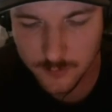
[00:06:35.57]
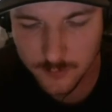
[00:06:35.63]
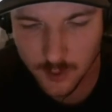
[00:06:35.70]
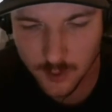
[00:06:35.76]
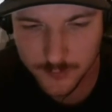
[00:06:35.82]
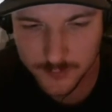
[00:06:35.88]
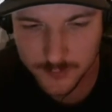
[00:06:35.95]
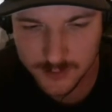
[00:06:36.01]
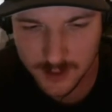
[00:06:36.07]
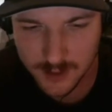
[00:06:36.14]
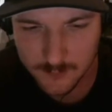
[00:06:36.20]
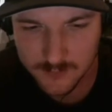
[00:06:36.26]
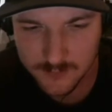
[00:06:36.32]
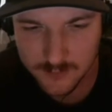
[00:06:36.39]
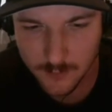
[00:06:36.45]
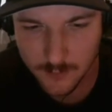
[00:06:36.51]
it multiple
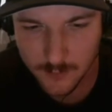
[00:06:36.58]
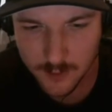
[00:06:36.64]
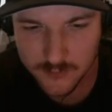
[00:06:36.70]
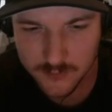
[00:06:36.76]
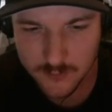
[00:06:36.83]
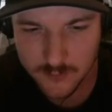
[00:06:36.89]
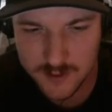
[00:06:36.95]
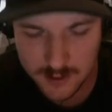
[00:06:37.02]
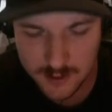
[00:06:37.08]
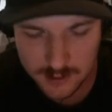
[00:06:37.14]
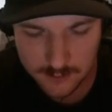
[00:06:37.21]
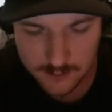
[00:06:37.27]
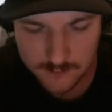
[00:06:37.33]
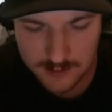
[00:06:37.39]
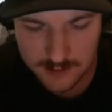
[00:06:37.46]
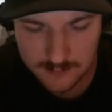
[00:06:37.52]
times to mark the
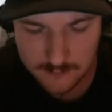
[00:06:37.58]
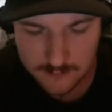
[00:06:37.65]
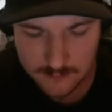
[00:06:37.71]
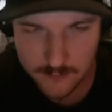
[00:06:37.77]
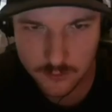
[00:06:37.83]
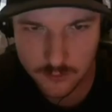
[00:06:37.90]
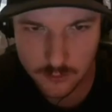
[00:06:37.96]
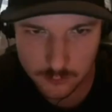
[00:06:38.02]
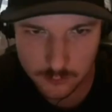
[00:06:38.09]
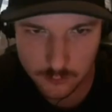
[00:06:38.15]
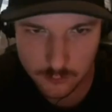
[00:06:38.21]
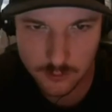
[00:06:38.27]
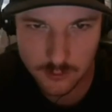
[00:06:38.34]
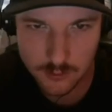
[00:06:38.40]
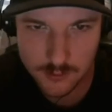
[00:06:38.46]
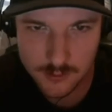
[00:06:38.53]
beginning of the end of the Cold
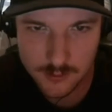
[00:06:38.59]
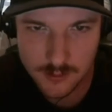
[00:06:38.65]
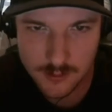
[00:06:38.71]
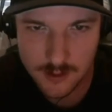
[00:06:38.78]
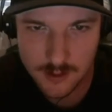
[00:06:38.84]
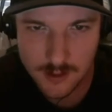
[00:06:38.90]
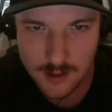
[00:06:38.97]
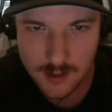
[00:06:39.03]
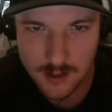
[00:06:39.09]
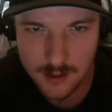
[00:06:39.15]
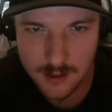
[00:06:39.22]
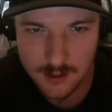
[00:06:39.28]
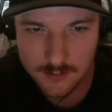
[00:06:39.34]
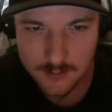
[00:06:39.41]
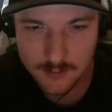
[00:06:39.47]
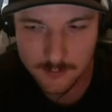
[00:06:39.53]
War.
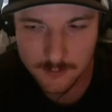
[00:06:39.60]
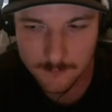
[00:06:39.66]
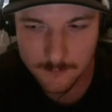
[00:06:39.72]
And